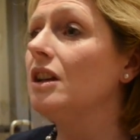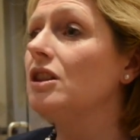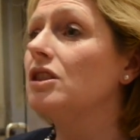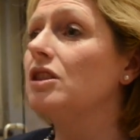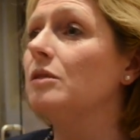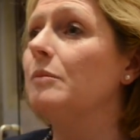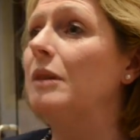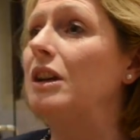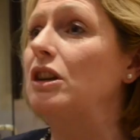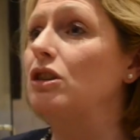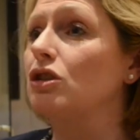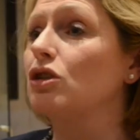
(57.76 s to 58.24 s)

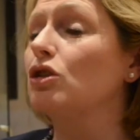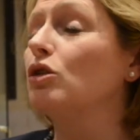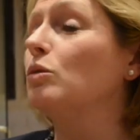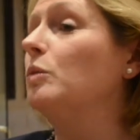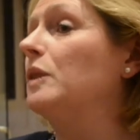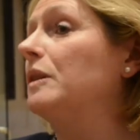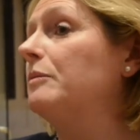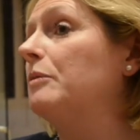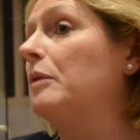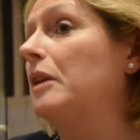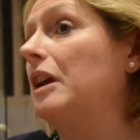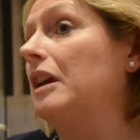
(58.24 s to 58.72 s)
to make sure
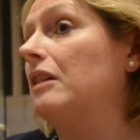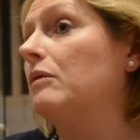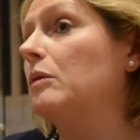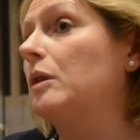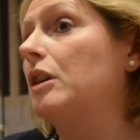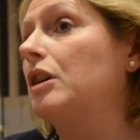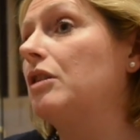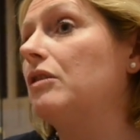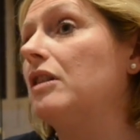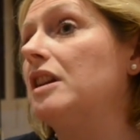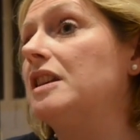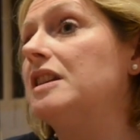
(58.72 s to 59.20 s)
we
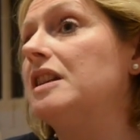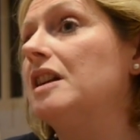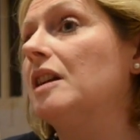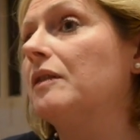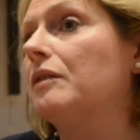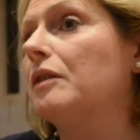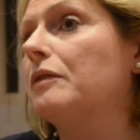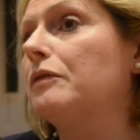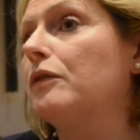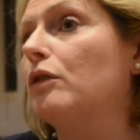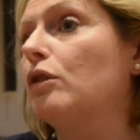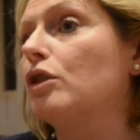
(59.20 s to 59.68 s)
create
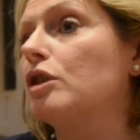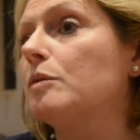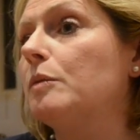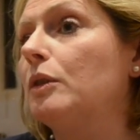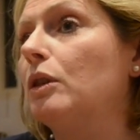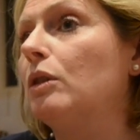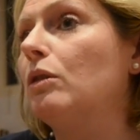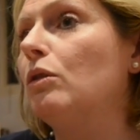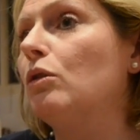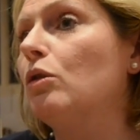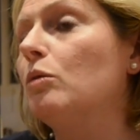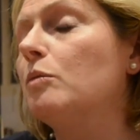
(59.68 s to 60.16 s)
enough
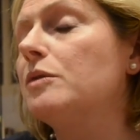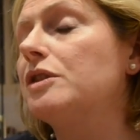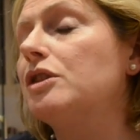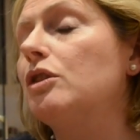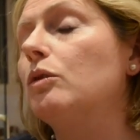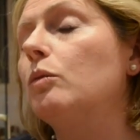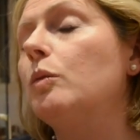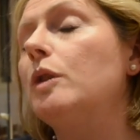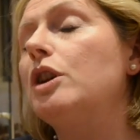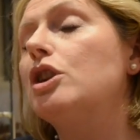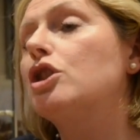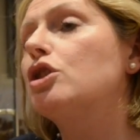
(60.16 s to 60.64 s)
affordable homes.
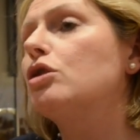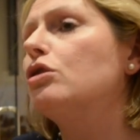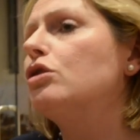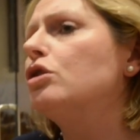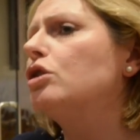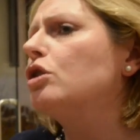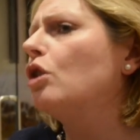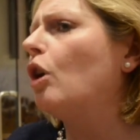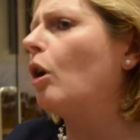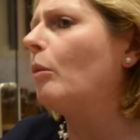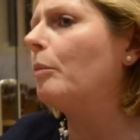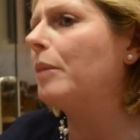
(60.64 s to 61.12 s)
You know, we should
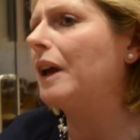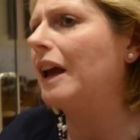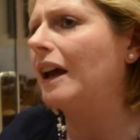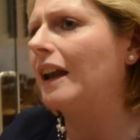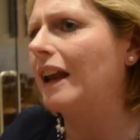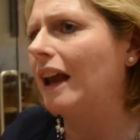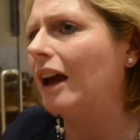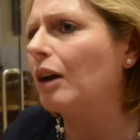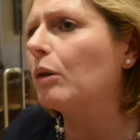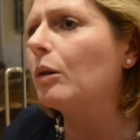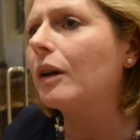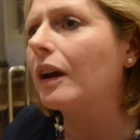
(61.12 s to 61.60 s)
not be
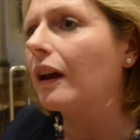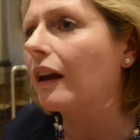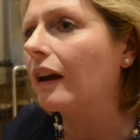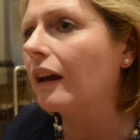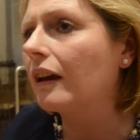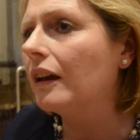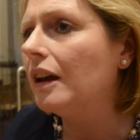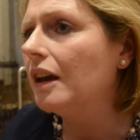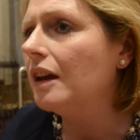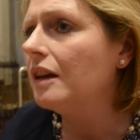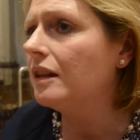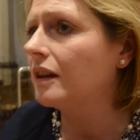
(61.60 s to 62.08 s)

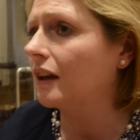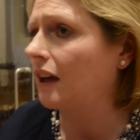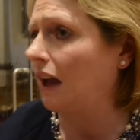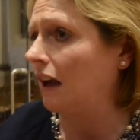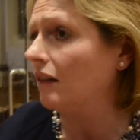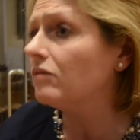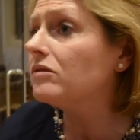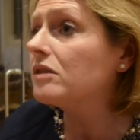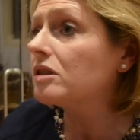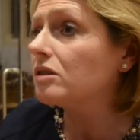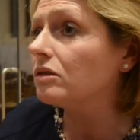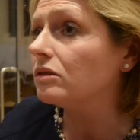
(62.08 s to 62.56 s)
allowing, the
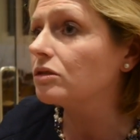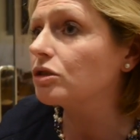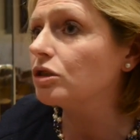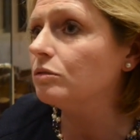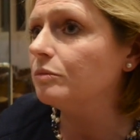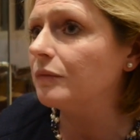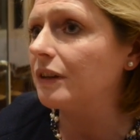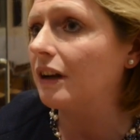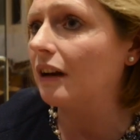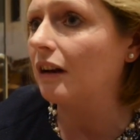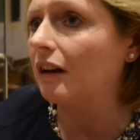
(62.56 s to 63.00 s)
council shouldn't be